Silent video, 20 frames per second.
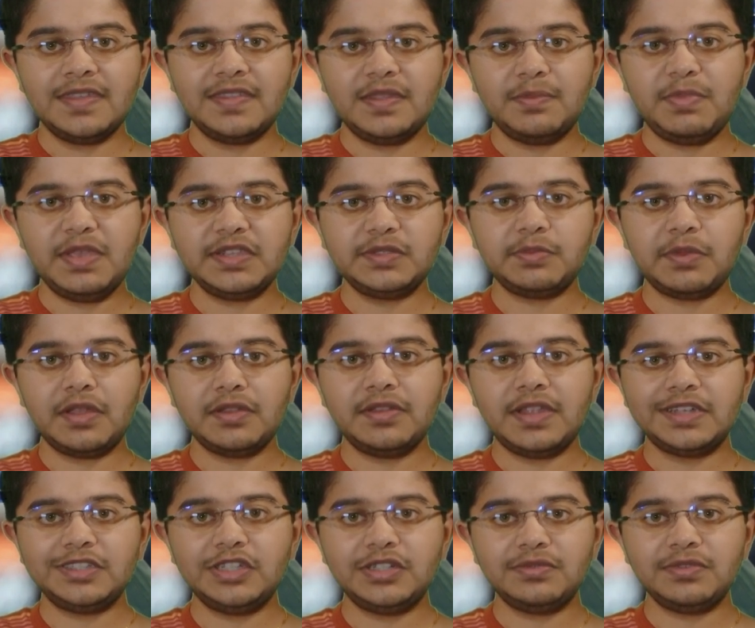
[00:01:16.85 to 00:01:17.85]
The baseball
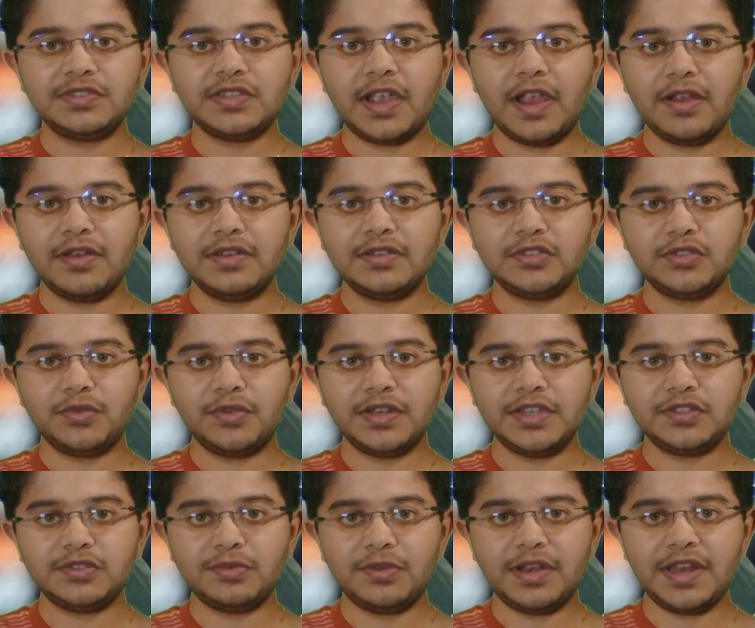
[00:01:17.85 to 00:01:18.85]
legend was hired in
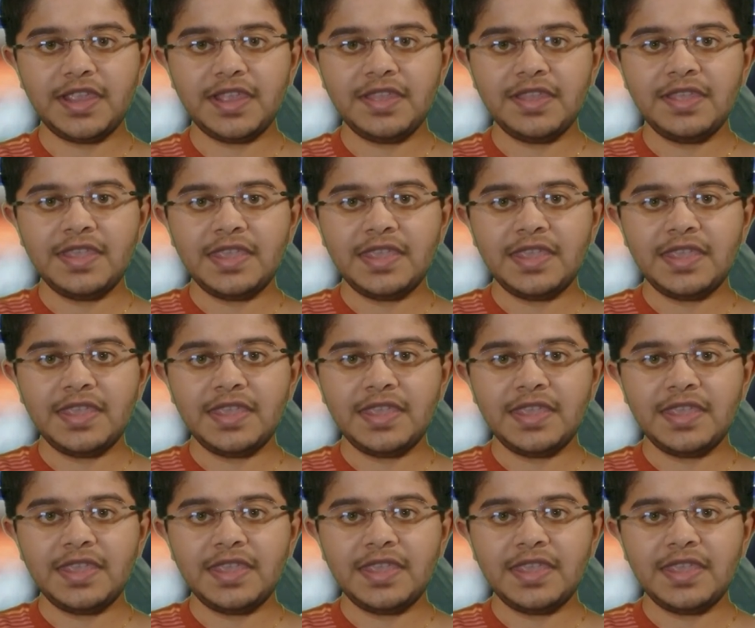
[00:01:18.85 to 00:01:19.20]
2020,